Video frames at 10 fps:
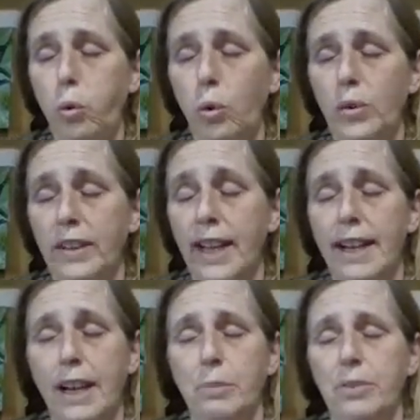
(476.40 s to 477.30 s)
So that
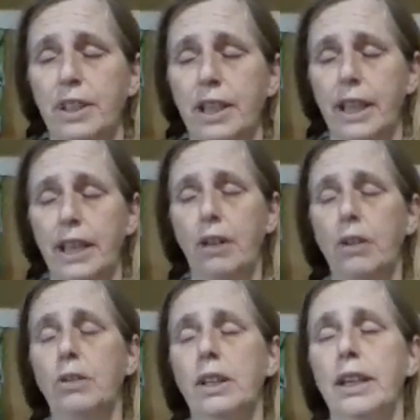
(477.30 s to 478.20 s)
helps to let it
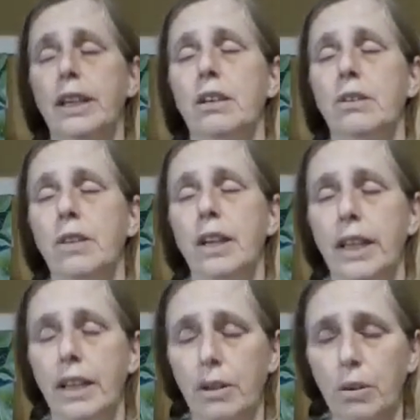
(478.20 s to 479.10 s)
go, let it go, let
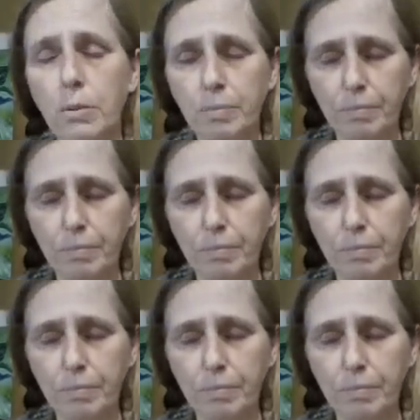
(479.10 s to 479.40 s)
it go.